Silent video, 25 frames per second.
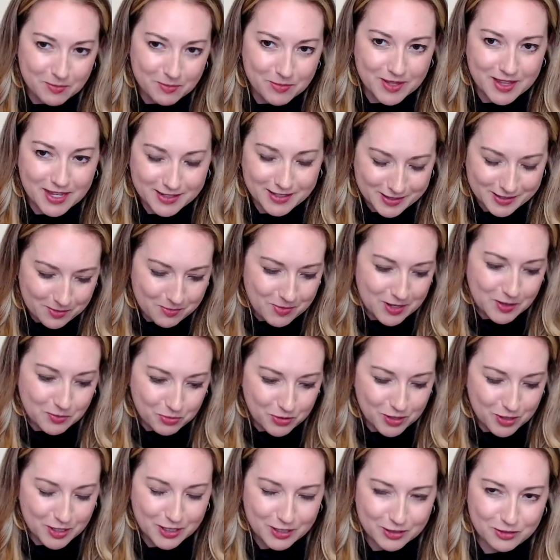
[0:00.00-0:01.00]
but that's the best
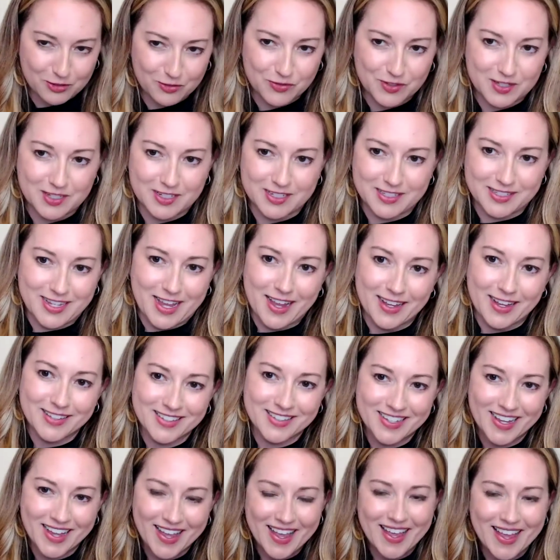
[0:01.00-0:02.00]
predictor of success.